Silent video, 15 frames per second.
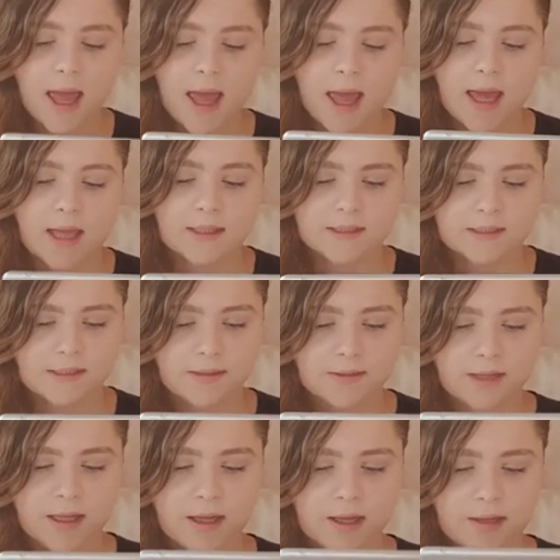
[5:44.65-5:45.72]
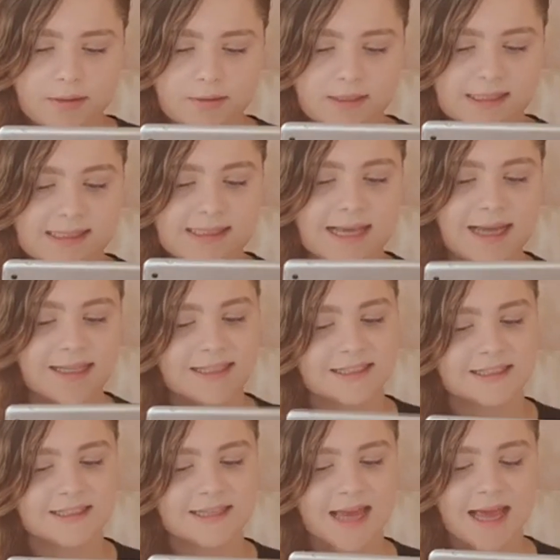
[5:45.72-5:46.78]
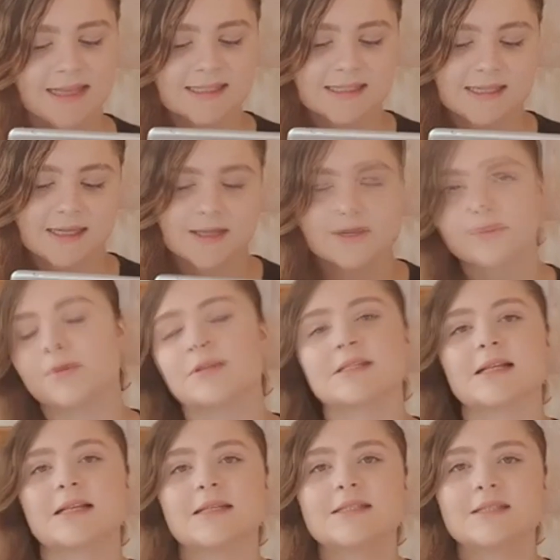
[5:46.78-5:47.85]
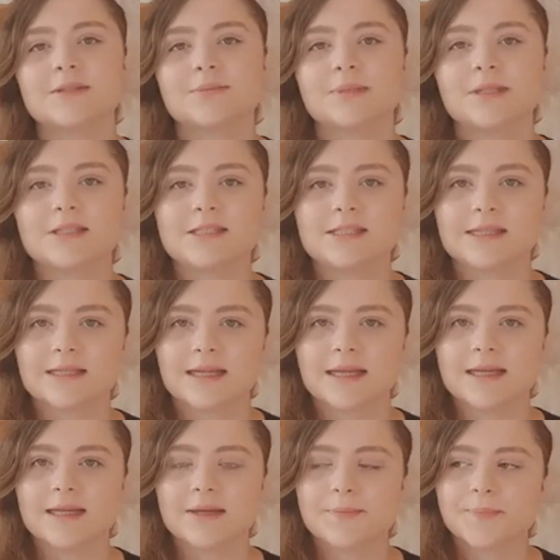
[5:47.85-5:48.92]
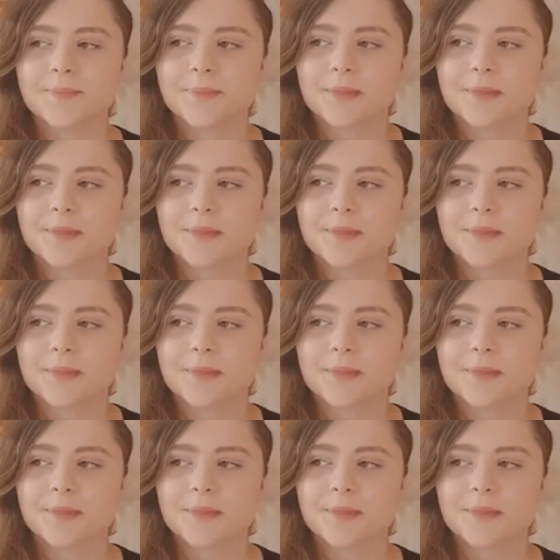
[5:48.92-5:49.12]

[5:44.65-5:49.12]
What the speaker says: And the second essay was a little bit like,